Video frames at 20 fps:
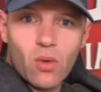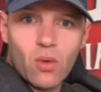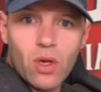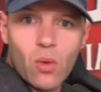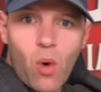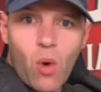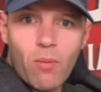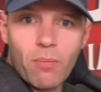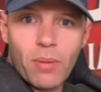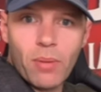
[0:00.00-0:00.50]
It's
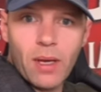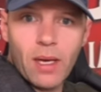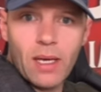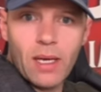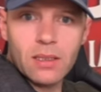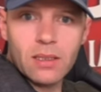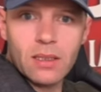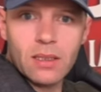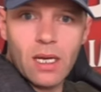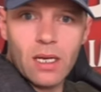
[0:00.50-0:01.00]
only one
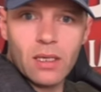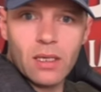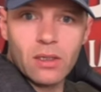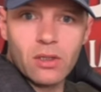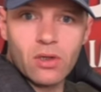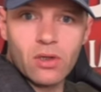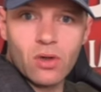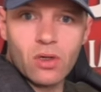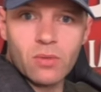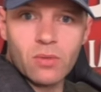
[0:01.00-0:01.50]
person that
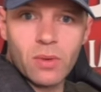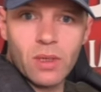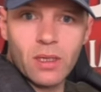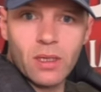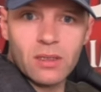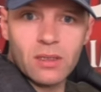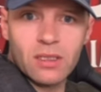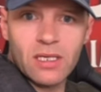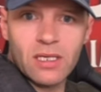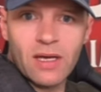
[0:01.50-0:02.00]
can judge
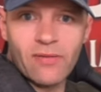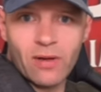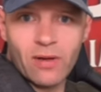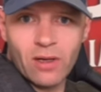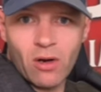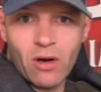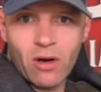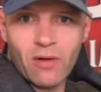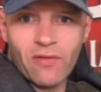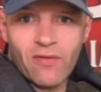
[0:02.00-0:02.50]
me, and it's
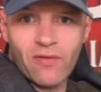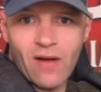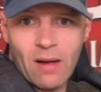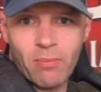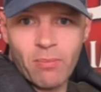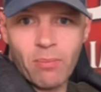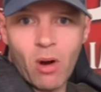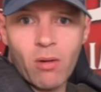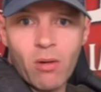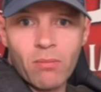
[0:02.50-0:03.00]
definitely not a
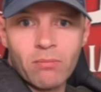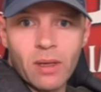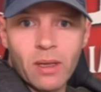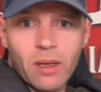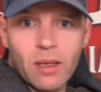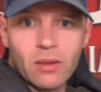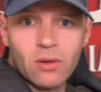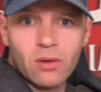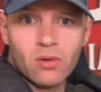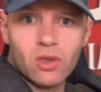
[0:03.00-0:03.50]
fat blonde
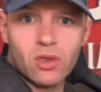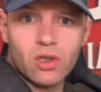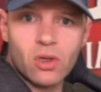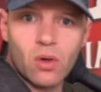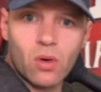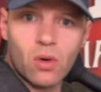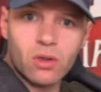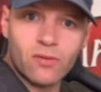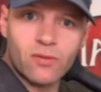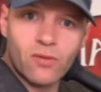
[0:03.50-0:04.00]
bird who
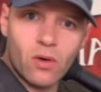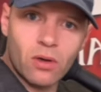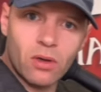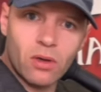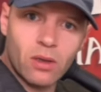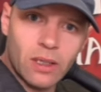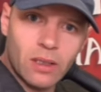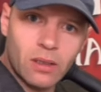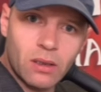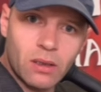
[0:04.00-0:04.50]
snorts
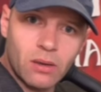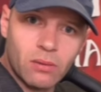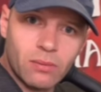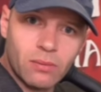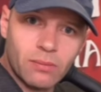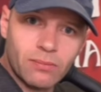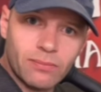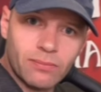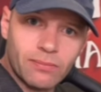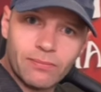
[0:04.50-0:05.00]
coke like
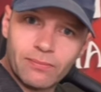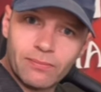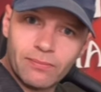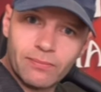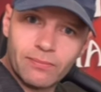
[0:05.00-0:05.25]
you.